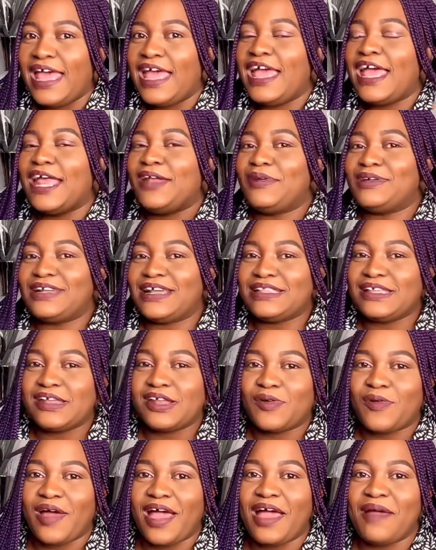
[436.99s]
And what are the
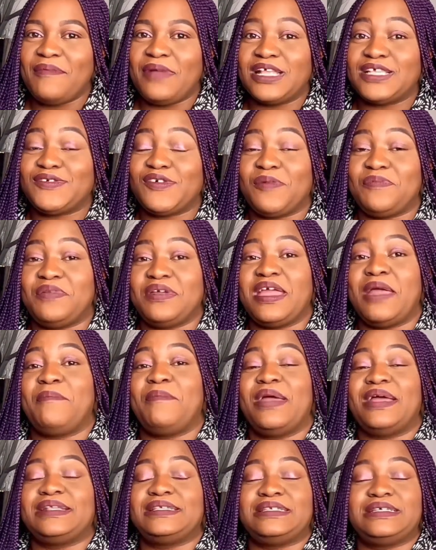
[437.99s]
requirements for being a
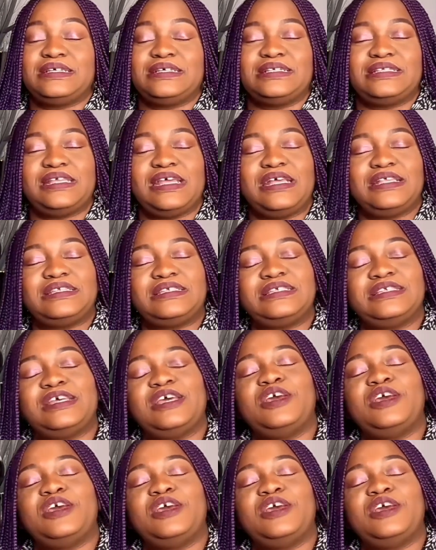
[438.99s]
band 6 nurse?